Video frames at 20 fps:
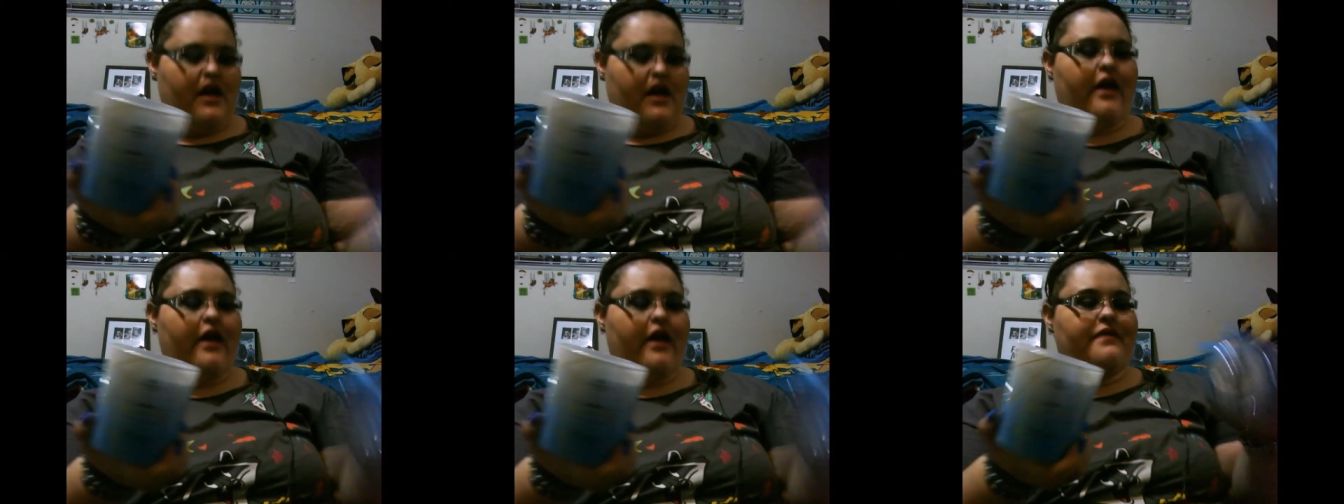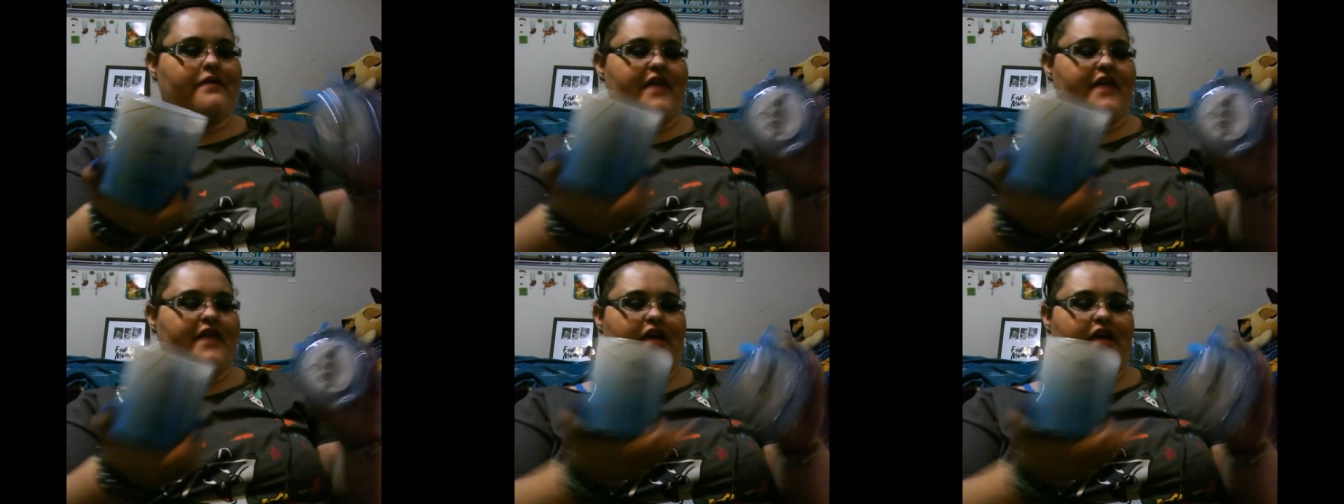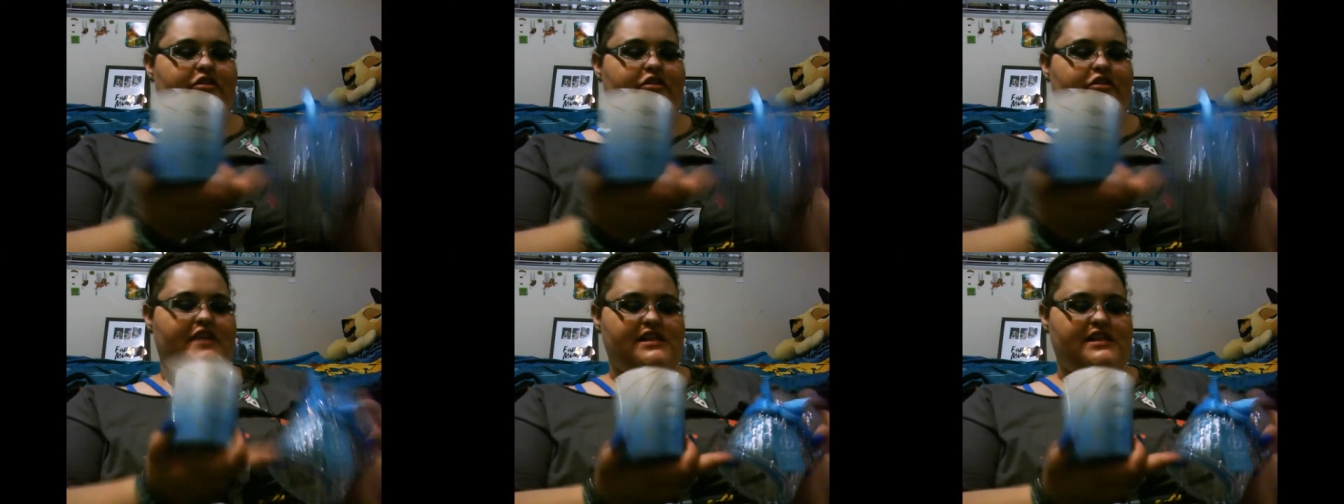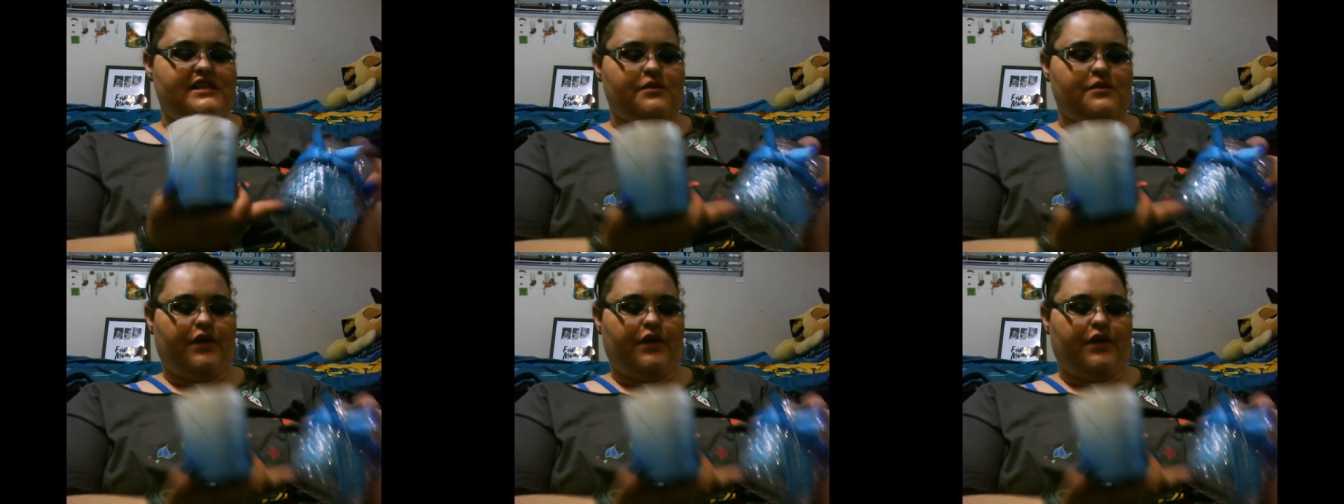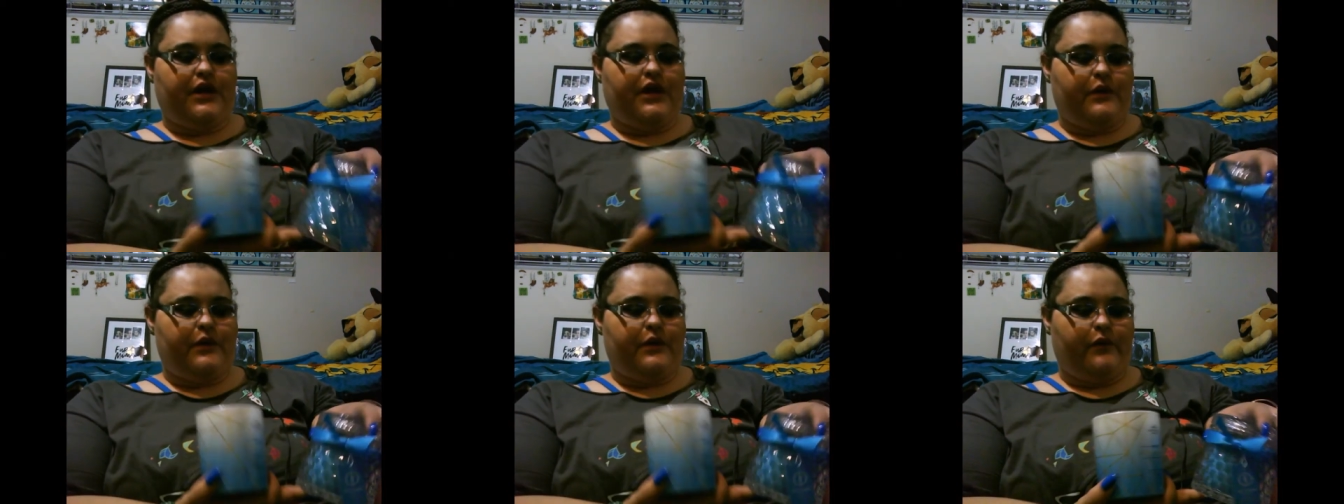And then this
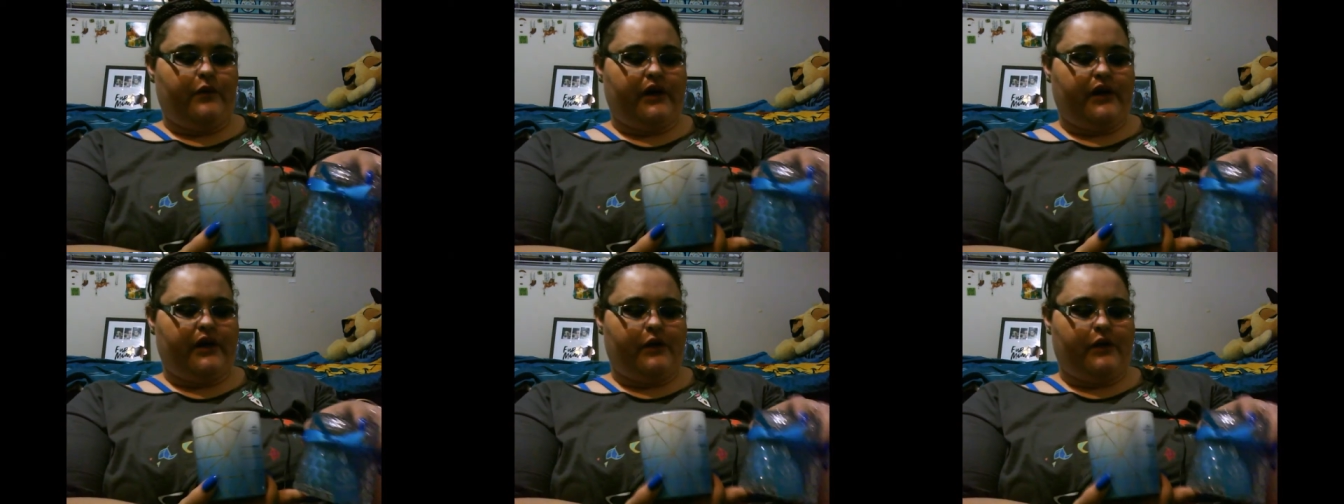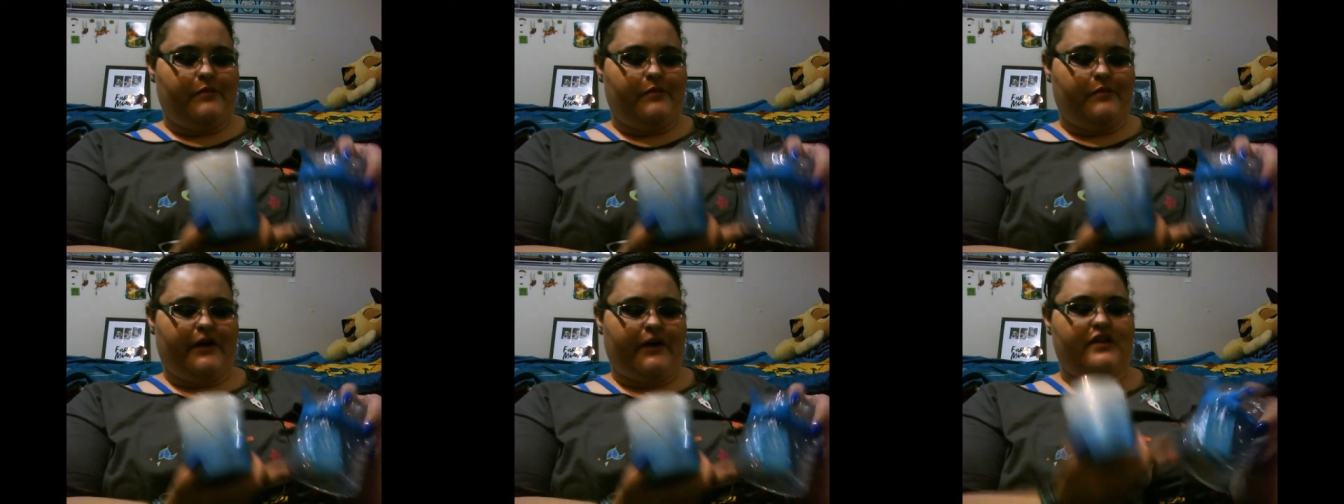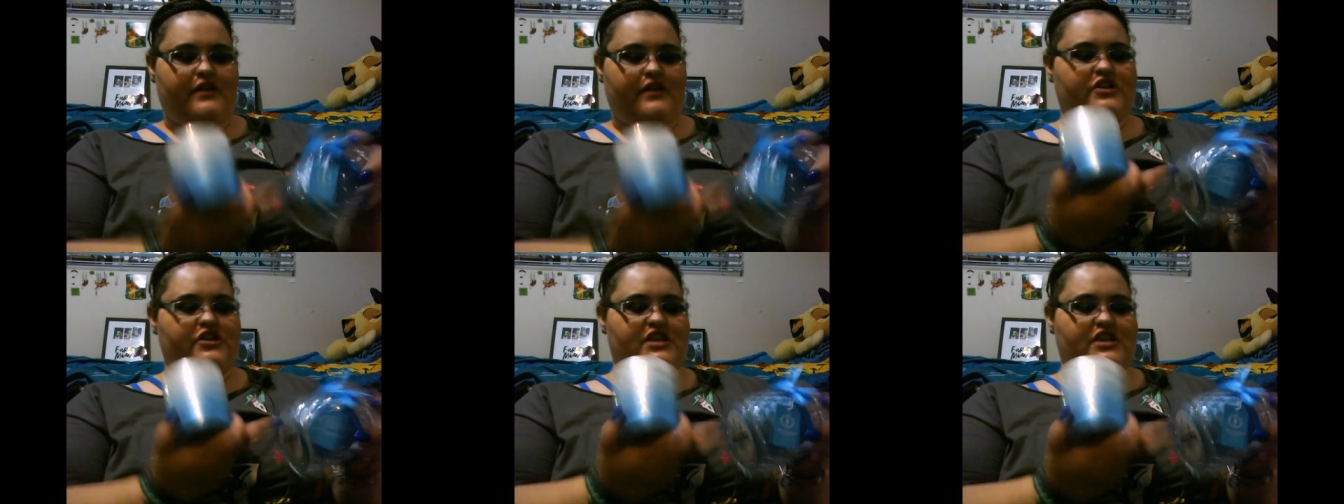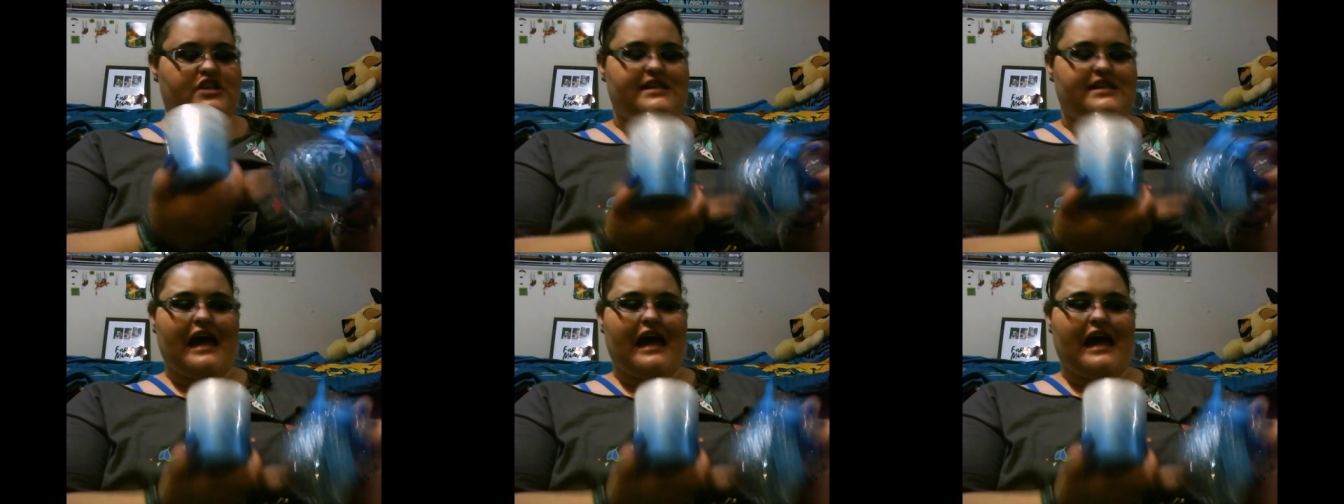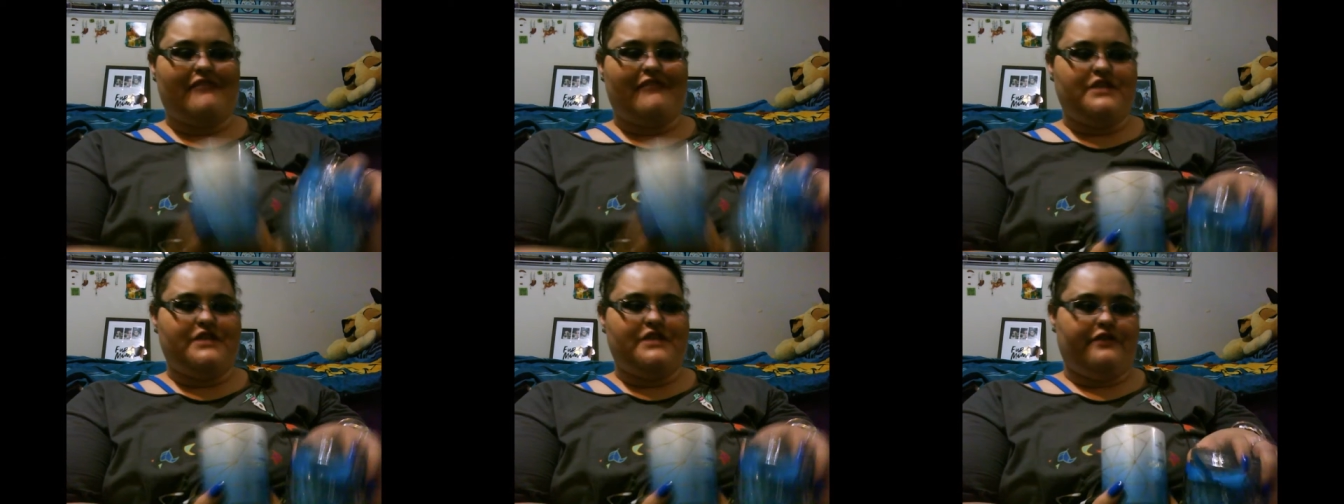one we're going to burn just
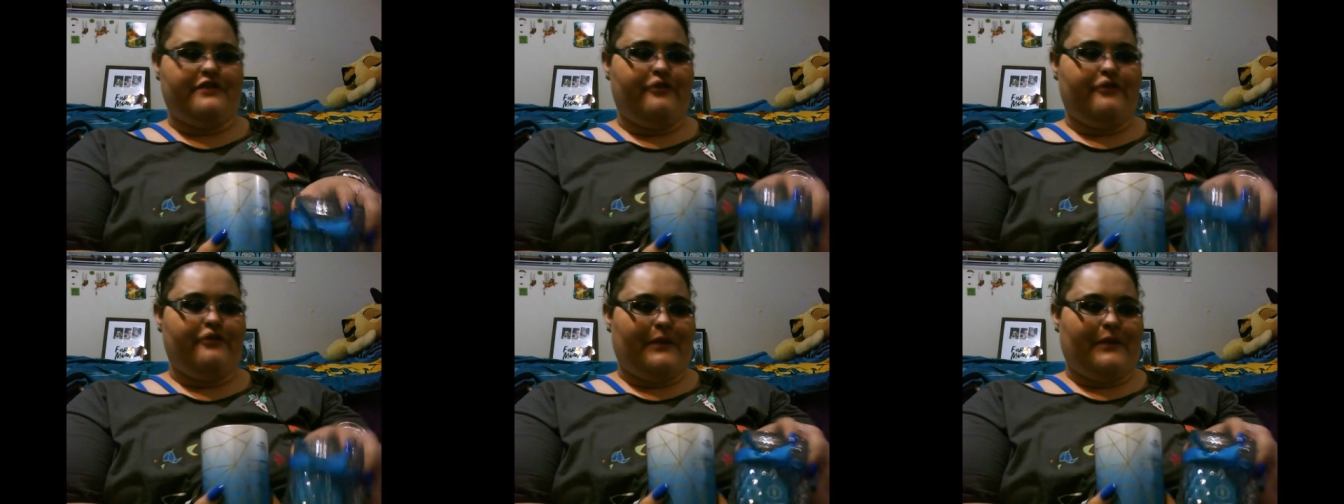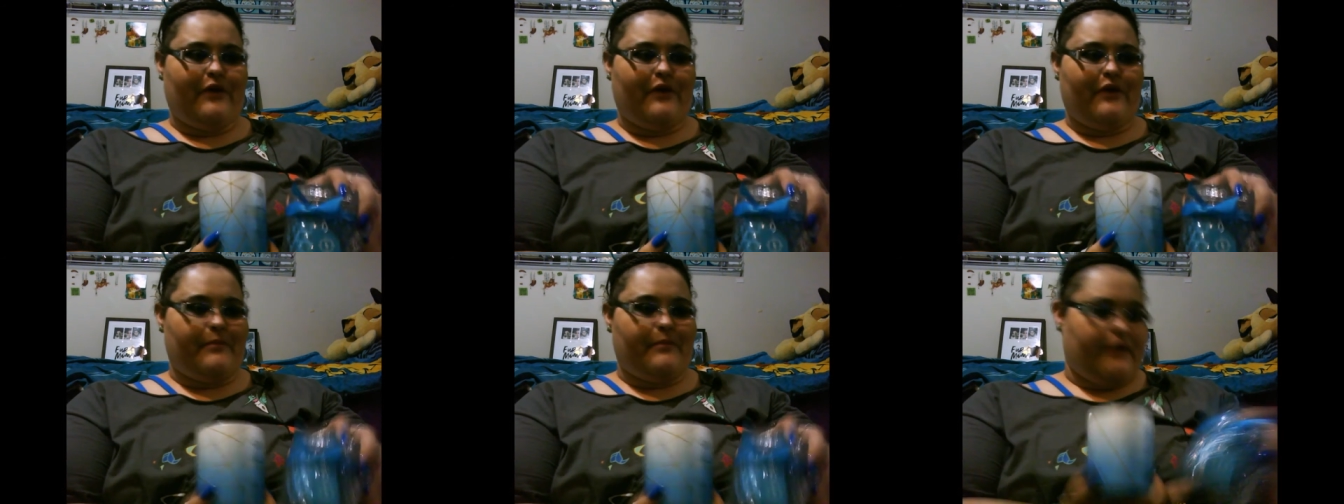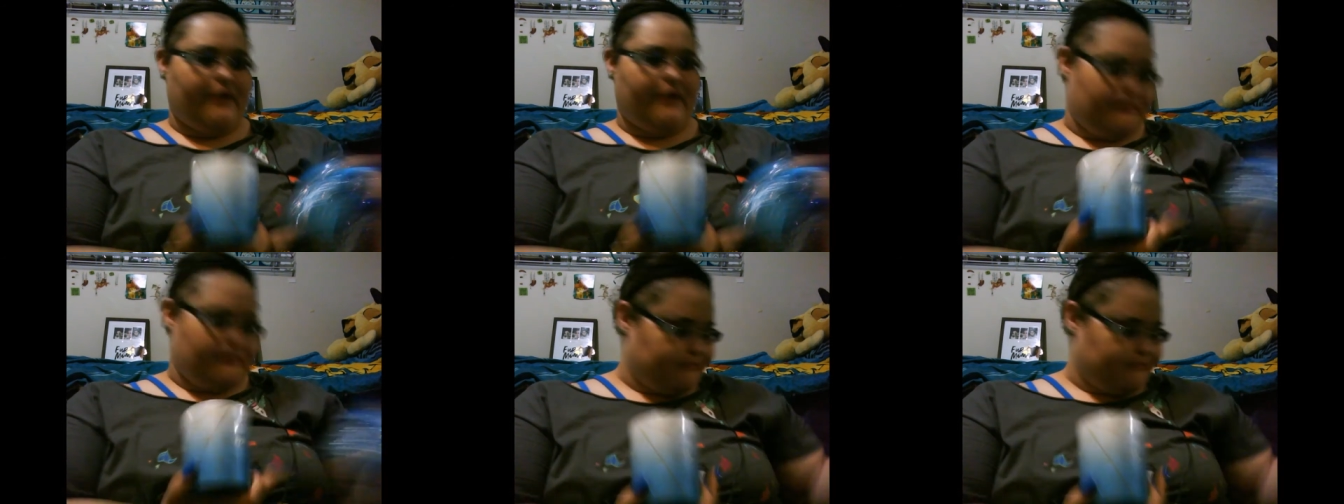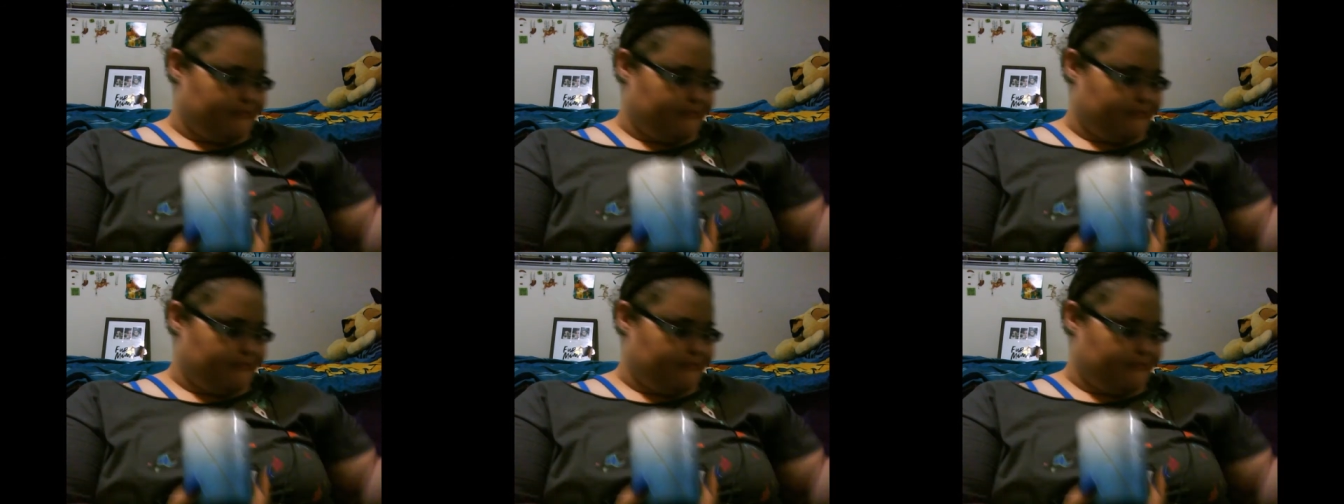after for my grandpa.